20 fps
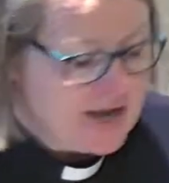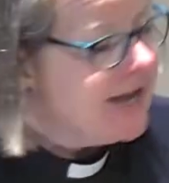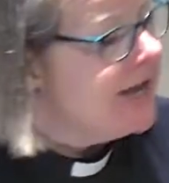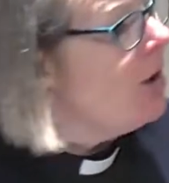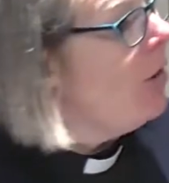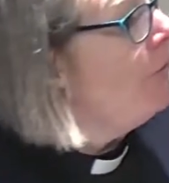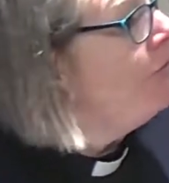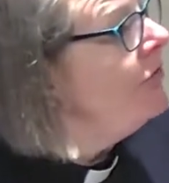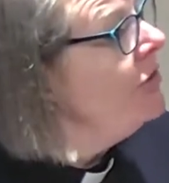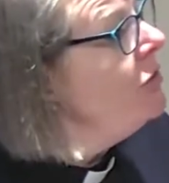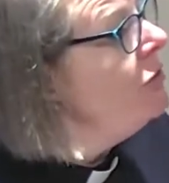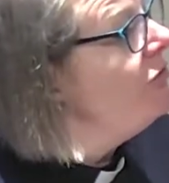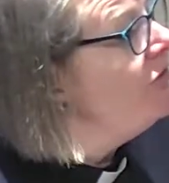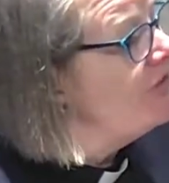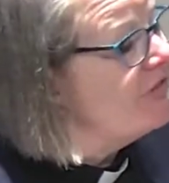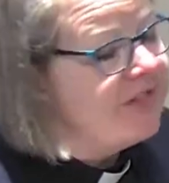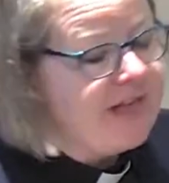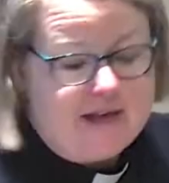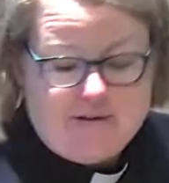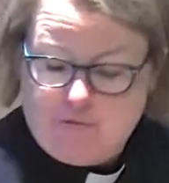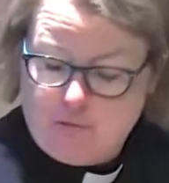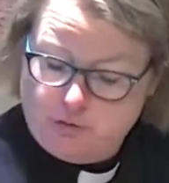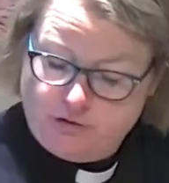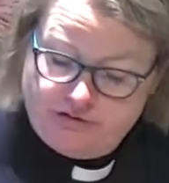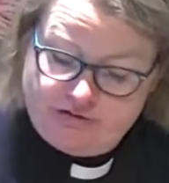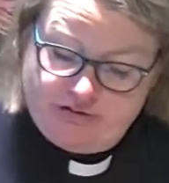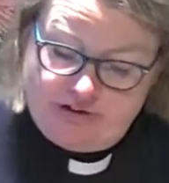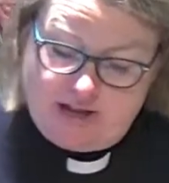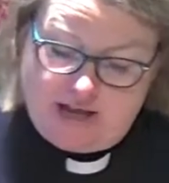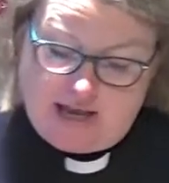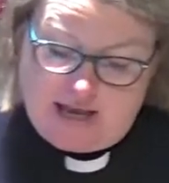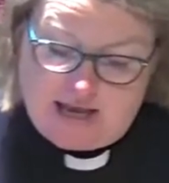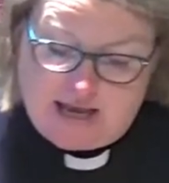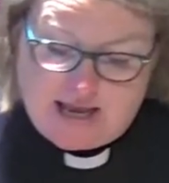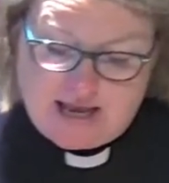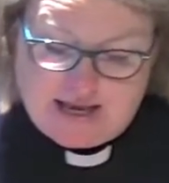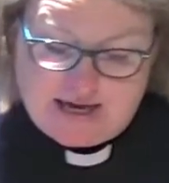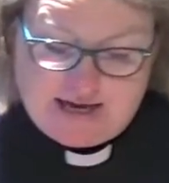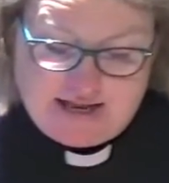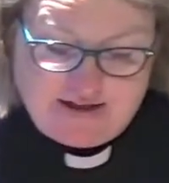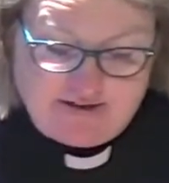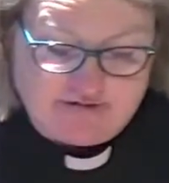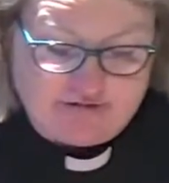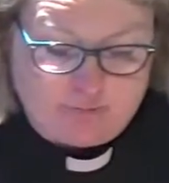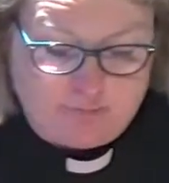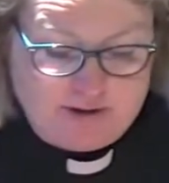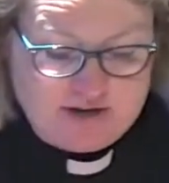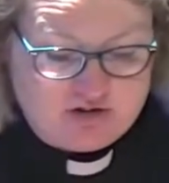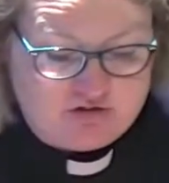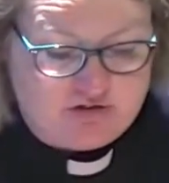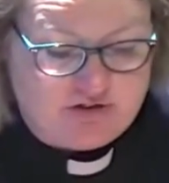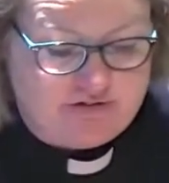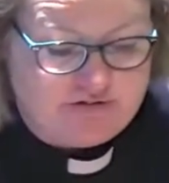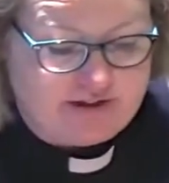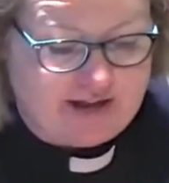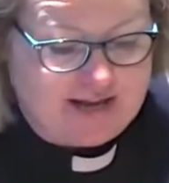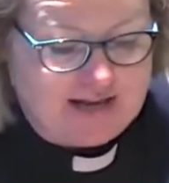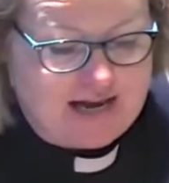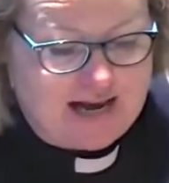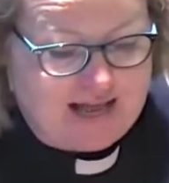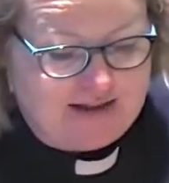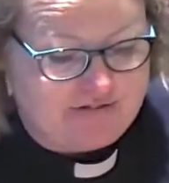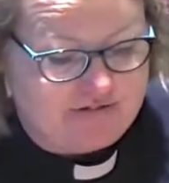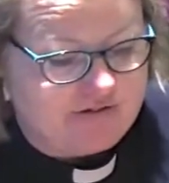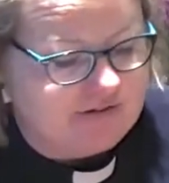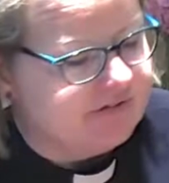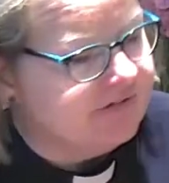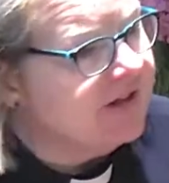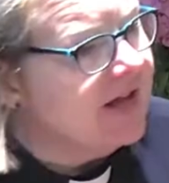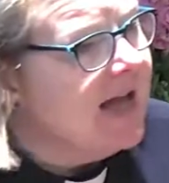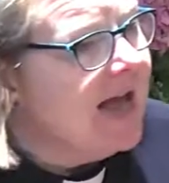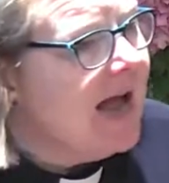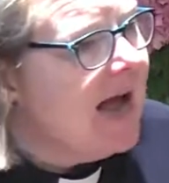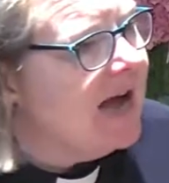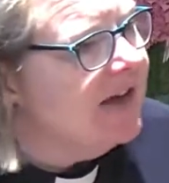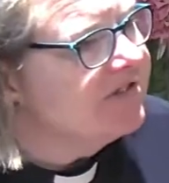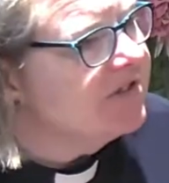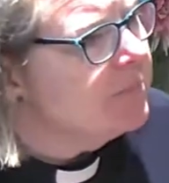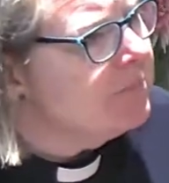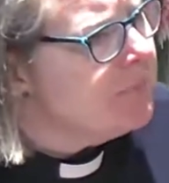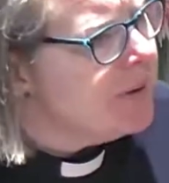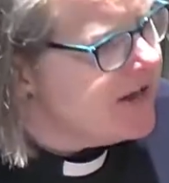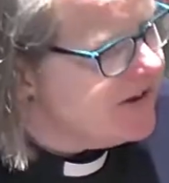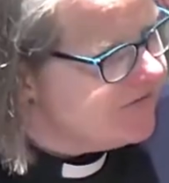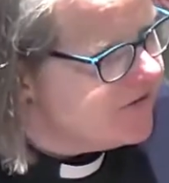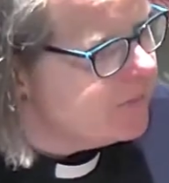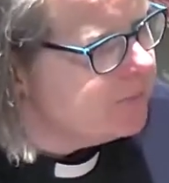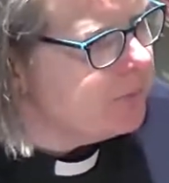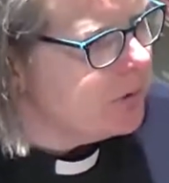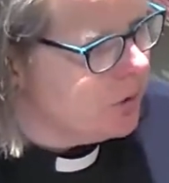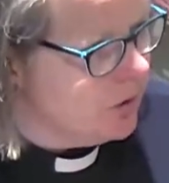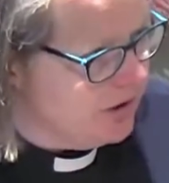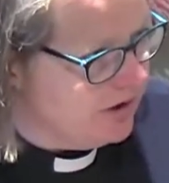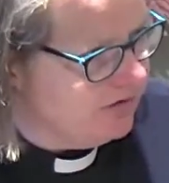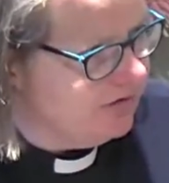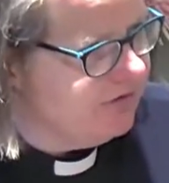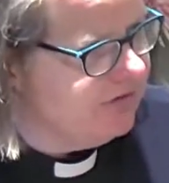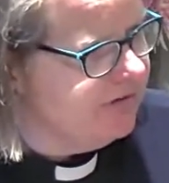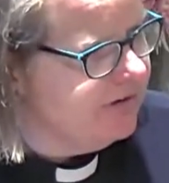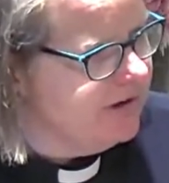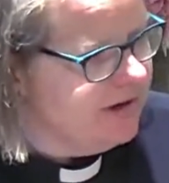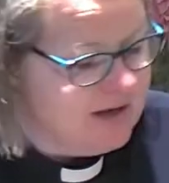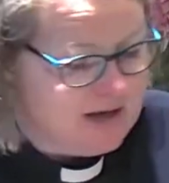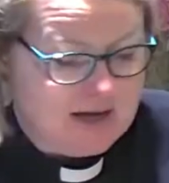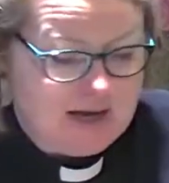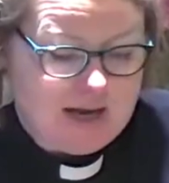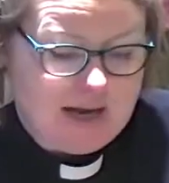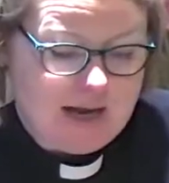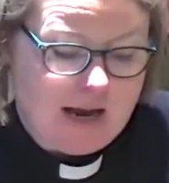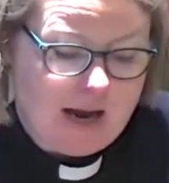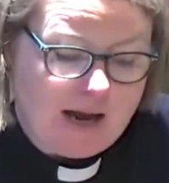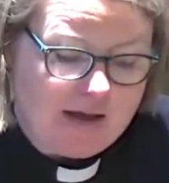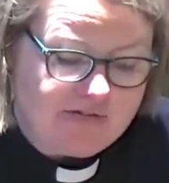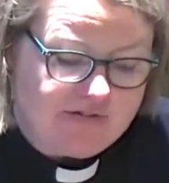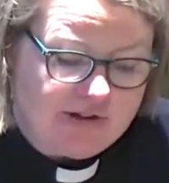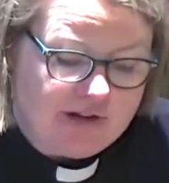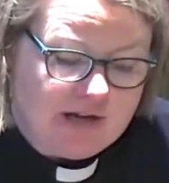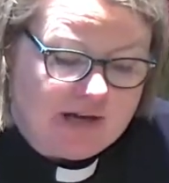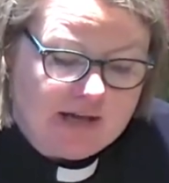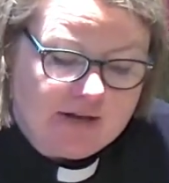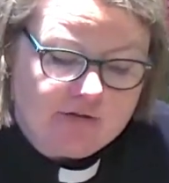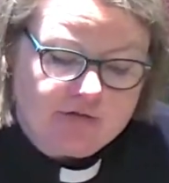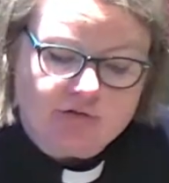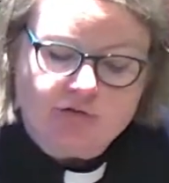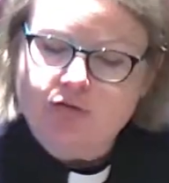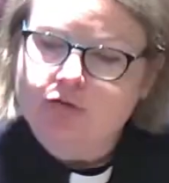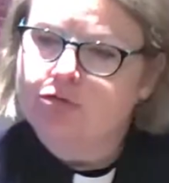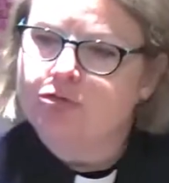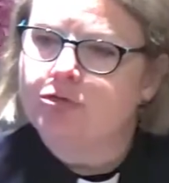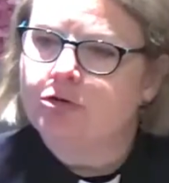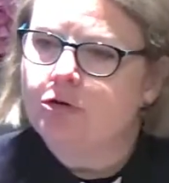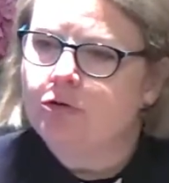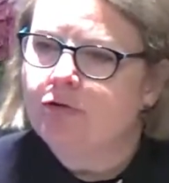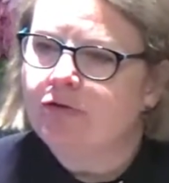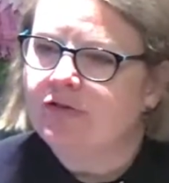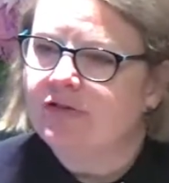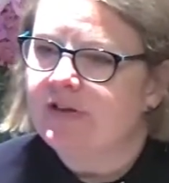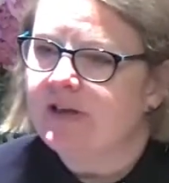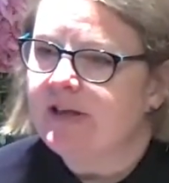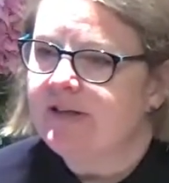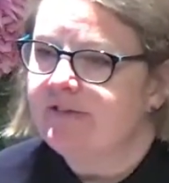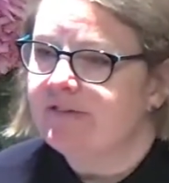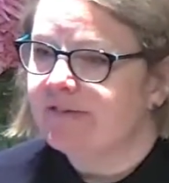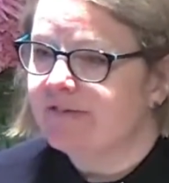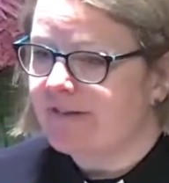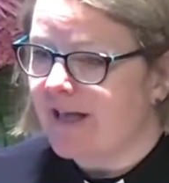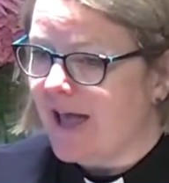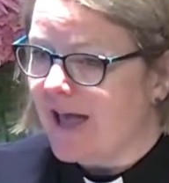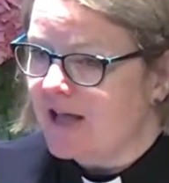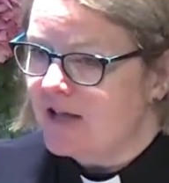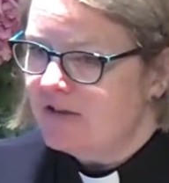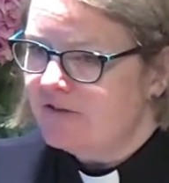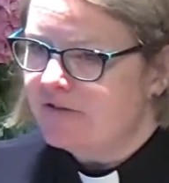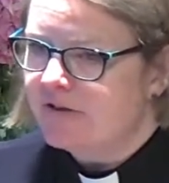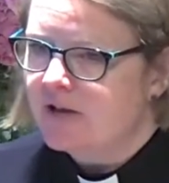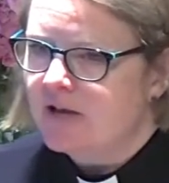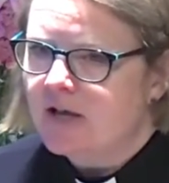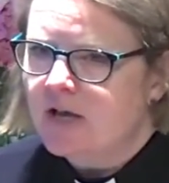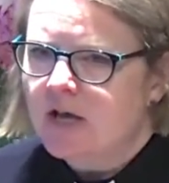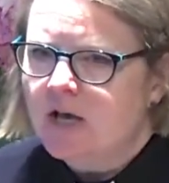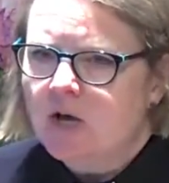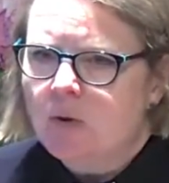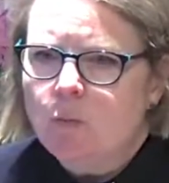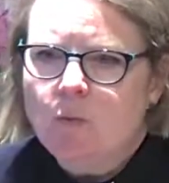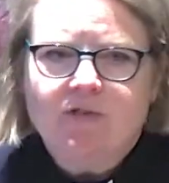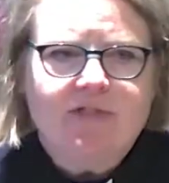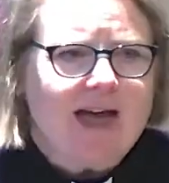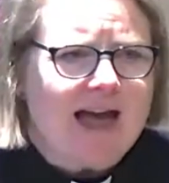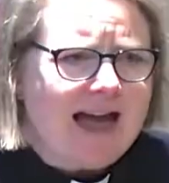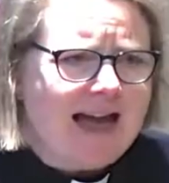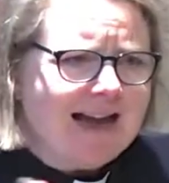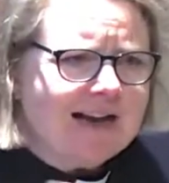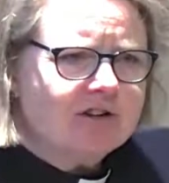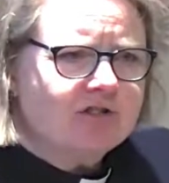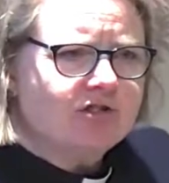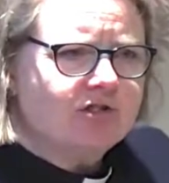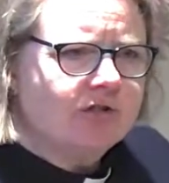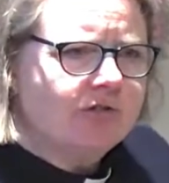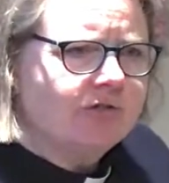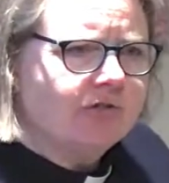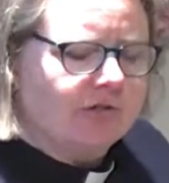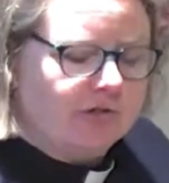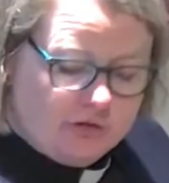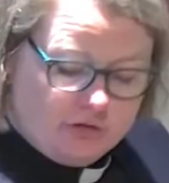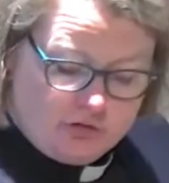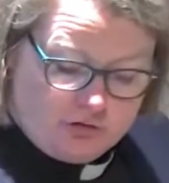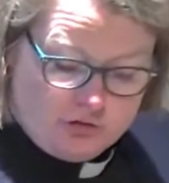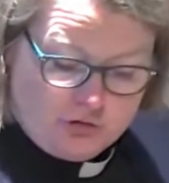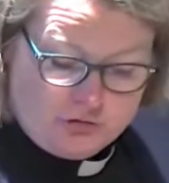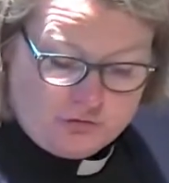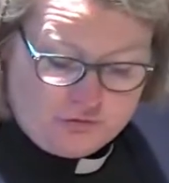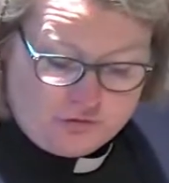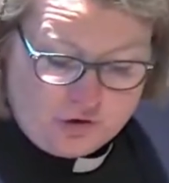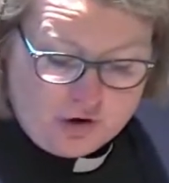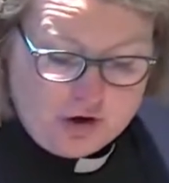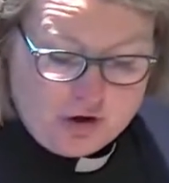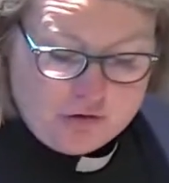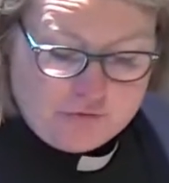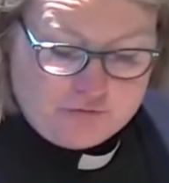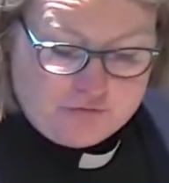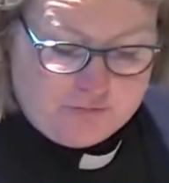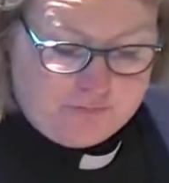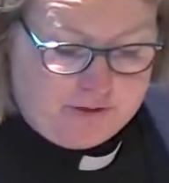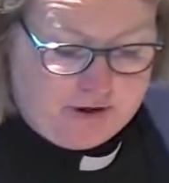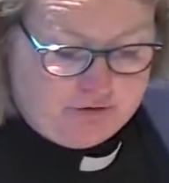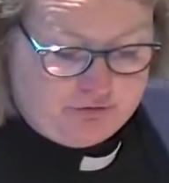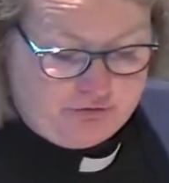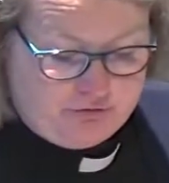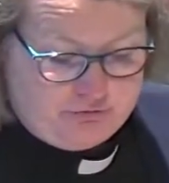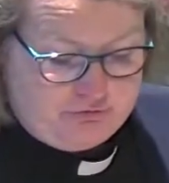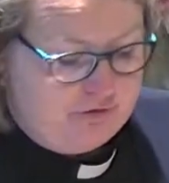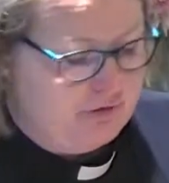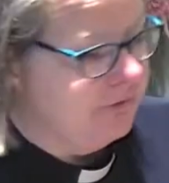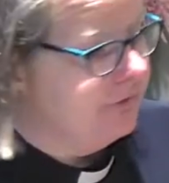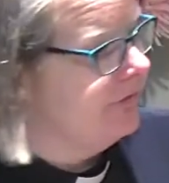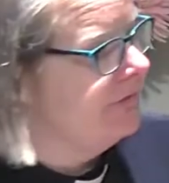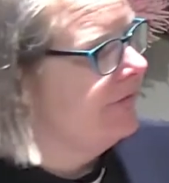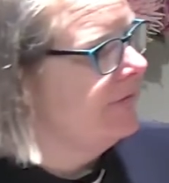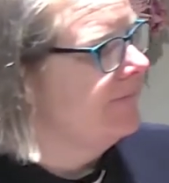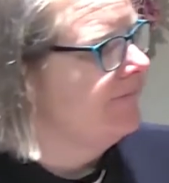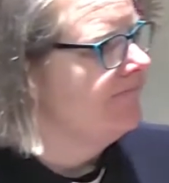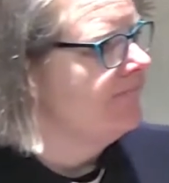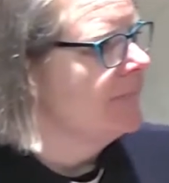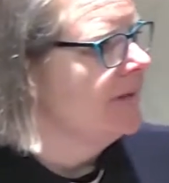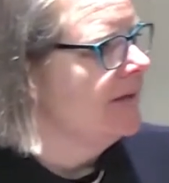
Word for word: He often uses, therefore, doesn't he, in his speeches and letters as a pivot point as he links truths he said with actions that should follow from those truths.